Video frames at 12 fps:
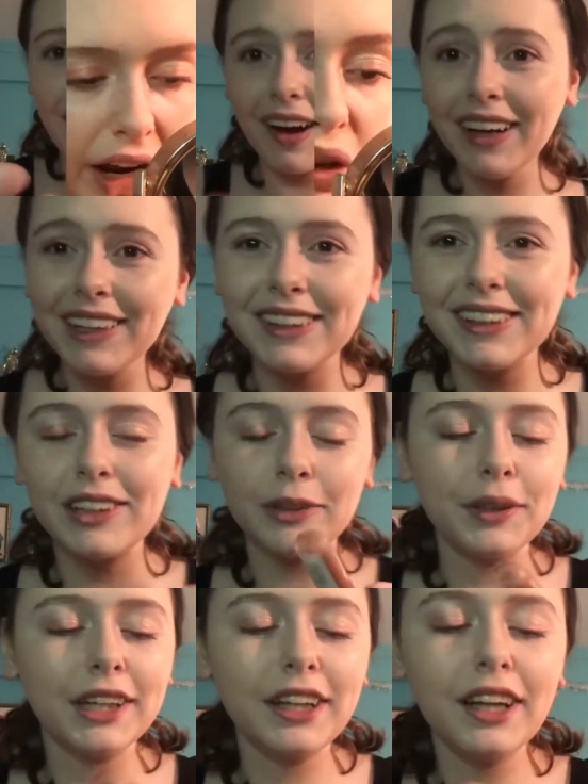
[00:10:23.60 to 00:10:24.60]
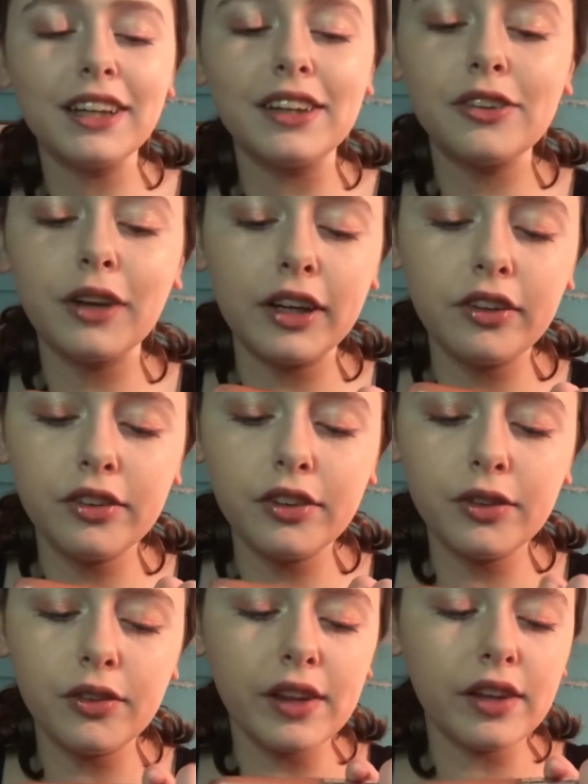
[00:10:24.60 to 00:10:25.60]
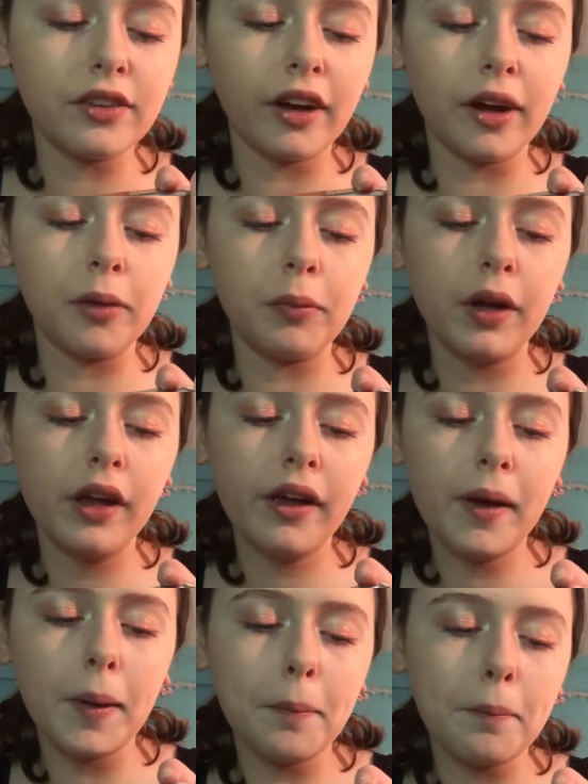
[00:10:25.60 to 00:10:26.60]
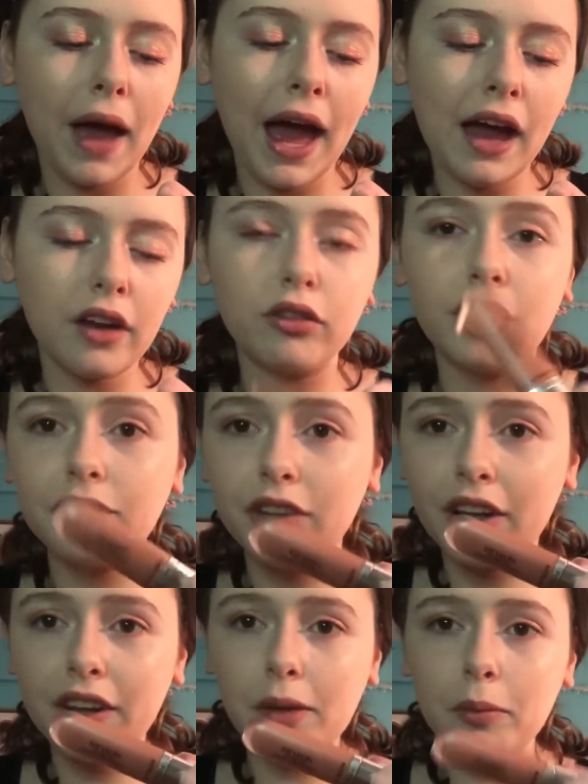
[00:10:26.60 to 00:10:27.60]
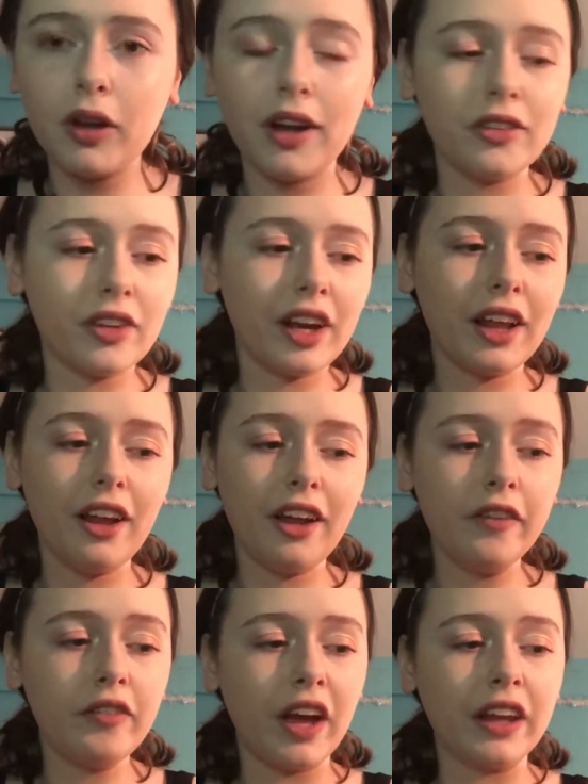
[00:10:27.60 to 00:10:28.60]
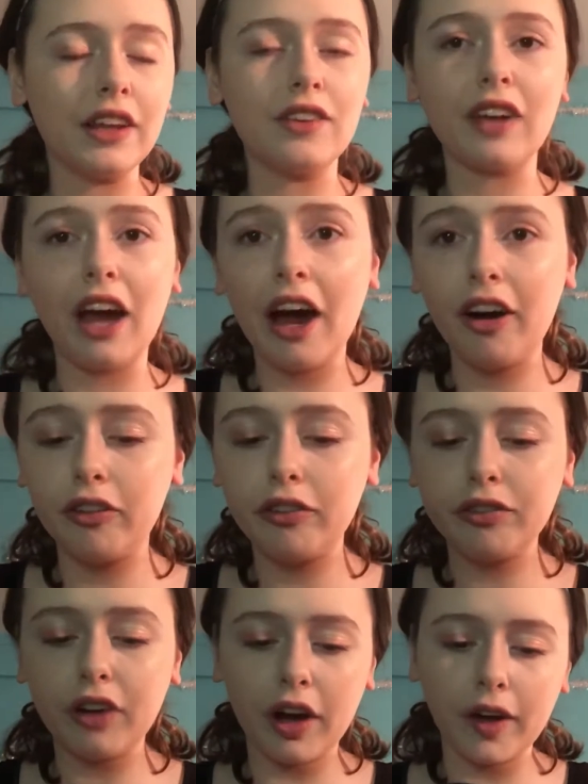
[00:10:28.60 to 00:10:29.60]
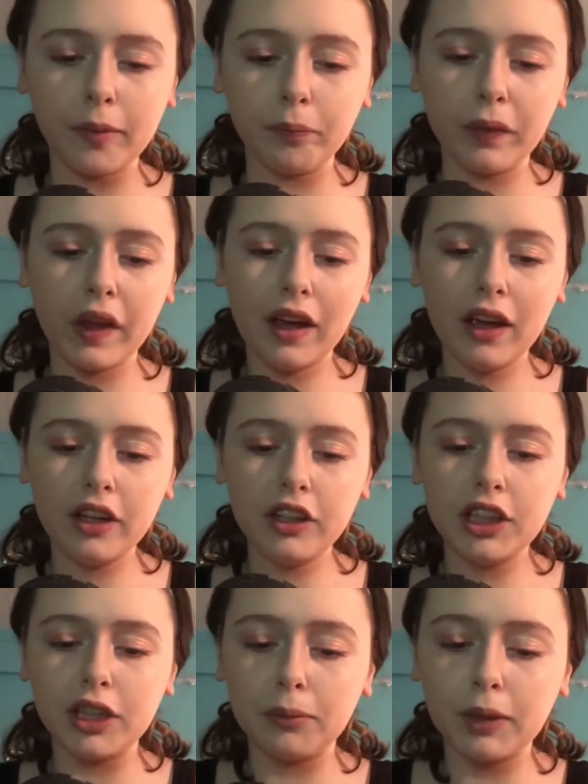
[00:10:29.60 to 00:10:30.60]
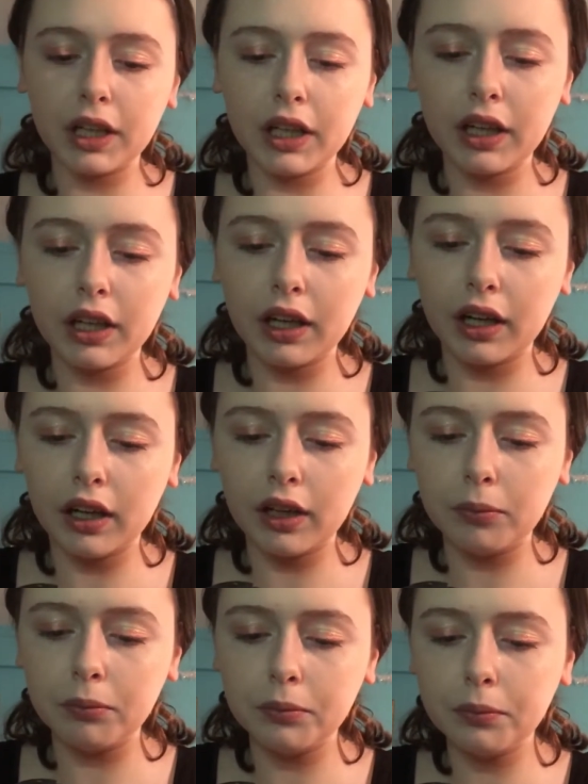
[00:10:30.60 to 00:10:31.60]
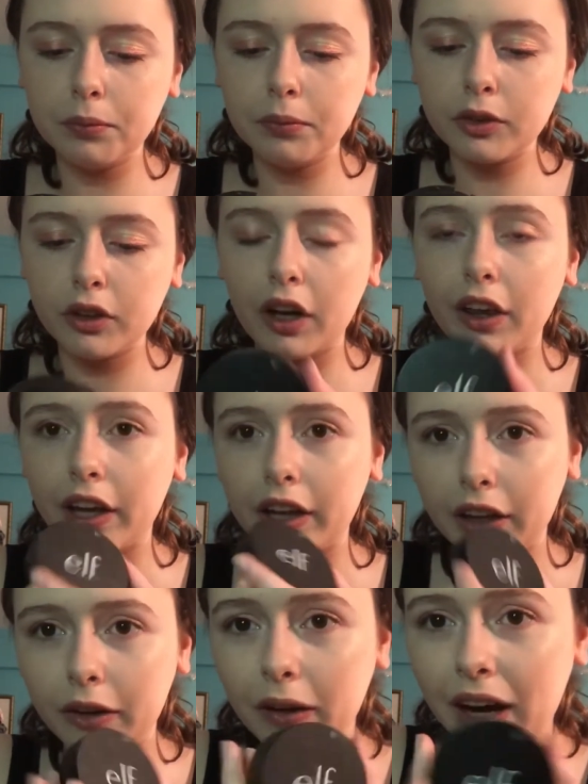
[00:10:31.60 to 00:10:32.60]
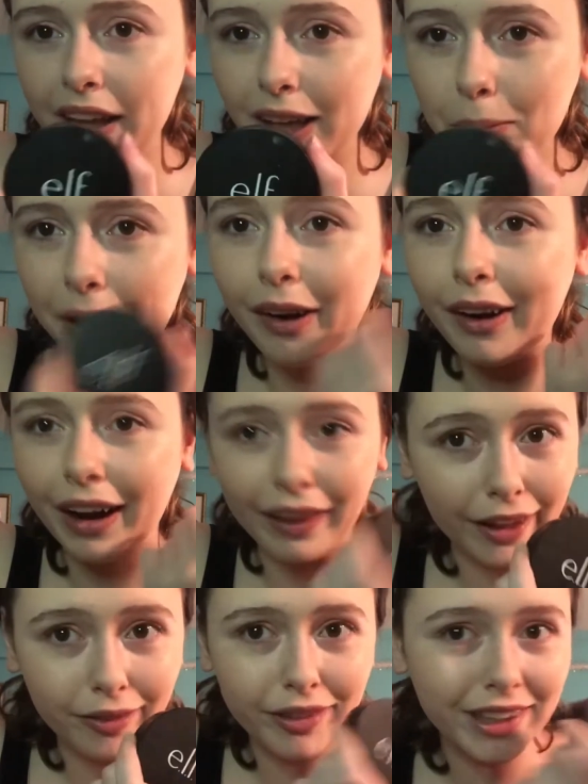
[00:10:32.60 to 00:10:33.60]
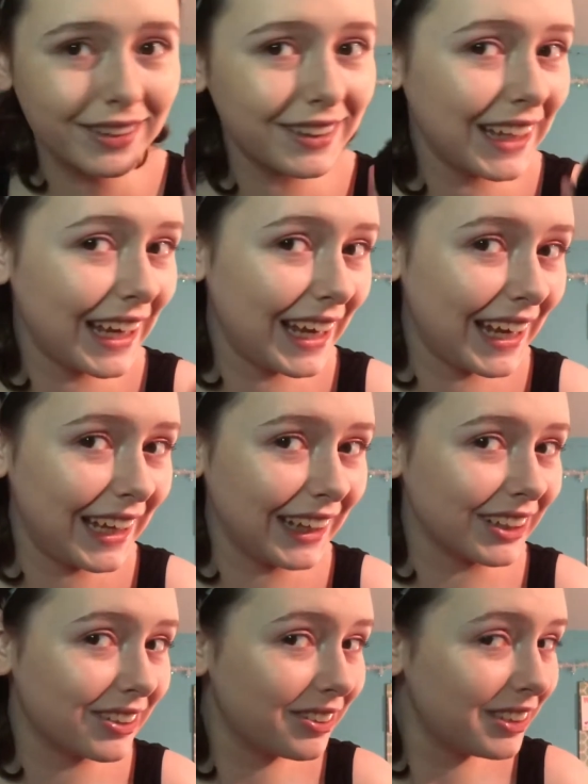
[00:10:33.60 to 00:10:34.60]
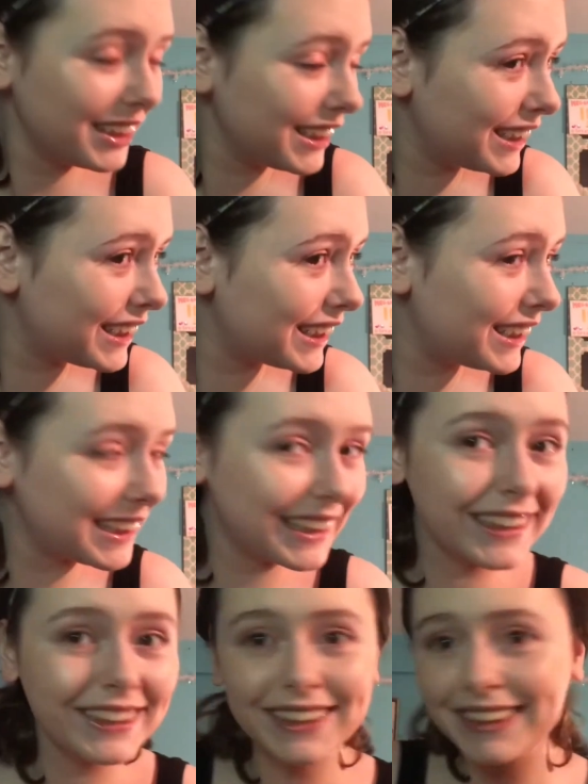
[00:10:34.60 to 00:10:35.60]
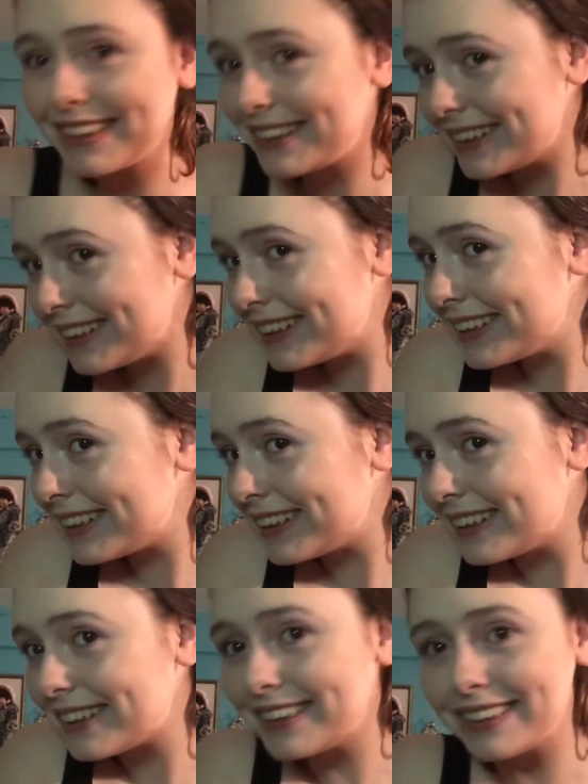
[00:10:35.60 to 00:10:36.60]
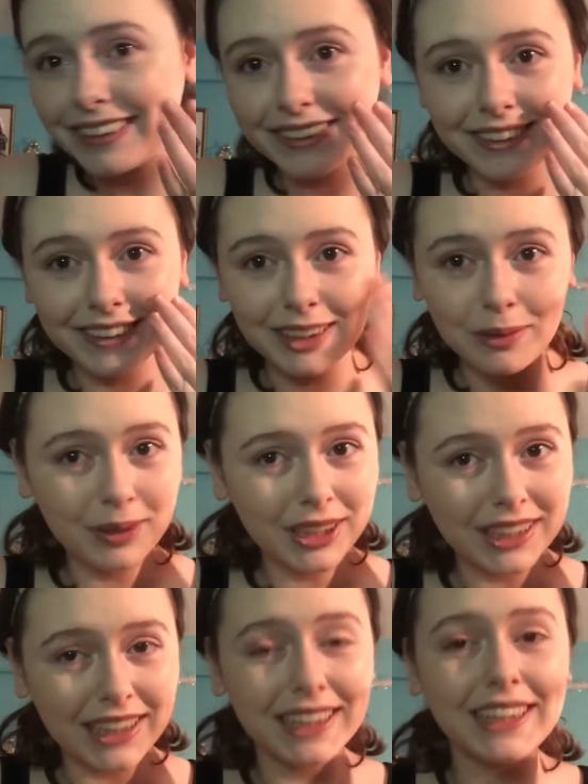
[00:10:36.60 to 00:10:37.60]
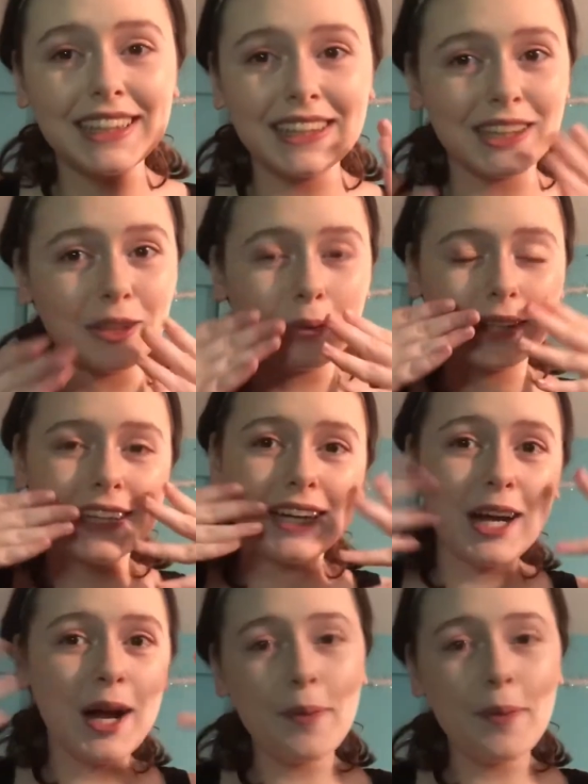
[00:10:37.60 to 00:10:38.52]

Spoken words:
Alright, so we are done. So I just used this matte Revlon lip gloss that I love and this e.l.f. Shimmer Starlight Glow Highlight Powder. I love this. Looks really good, as you can see. It is super shiny, super